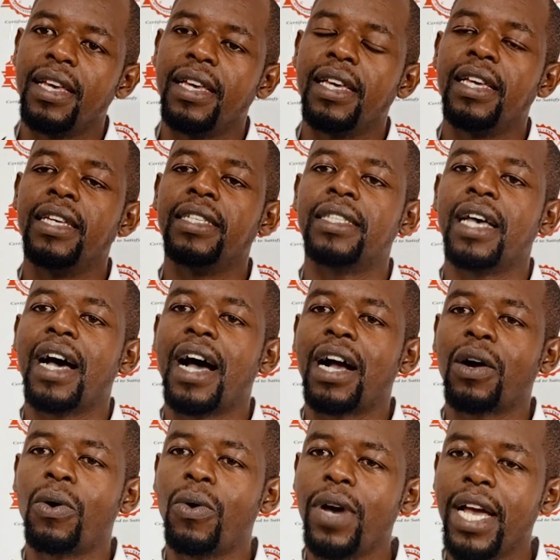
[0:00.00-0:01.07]
is
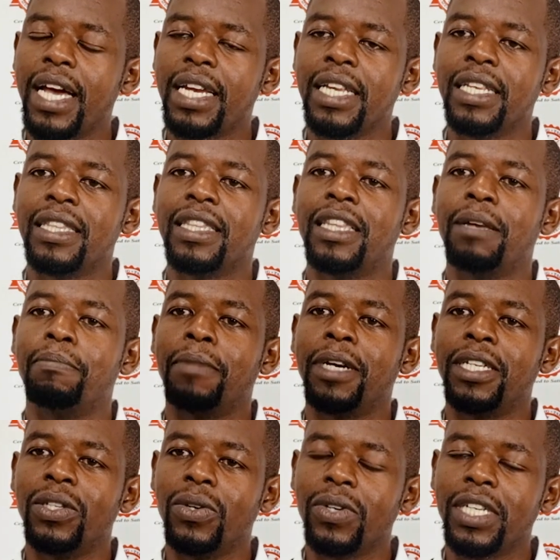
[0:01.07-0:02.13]
acquiring the
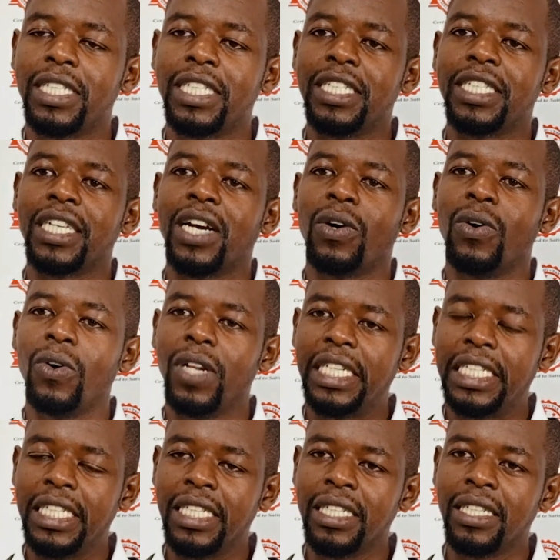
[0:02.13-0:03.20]
minority
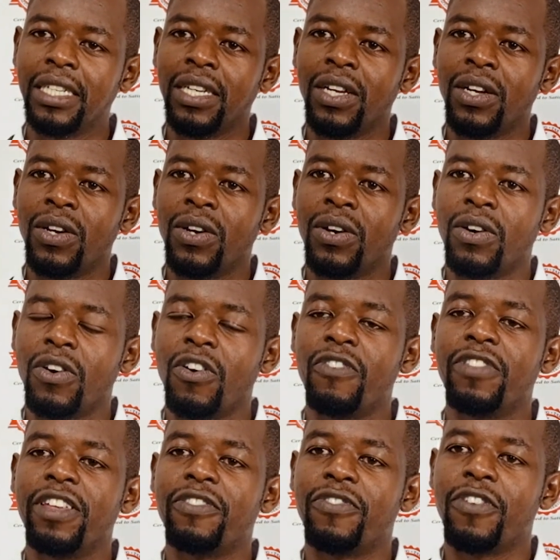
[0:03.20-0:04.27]
shareholding
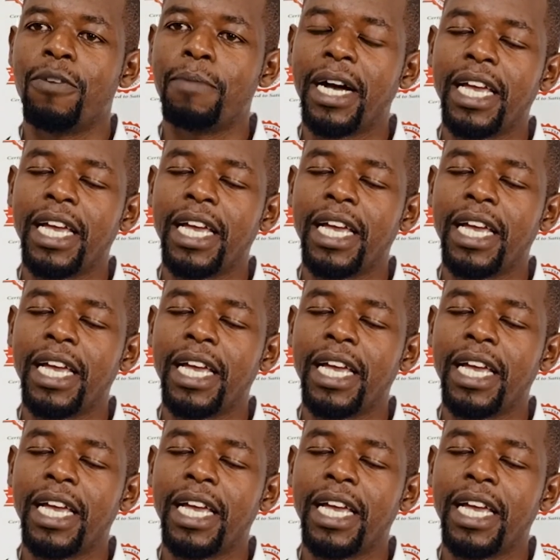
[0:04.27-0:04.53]
of the former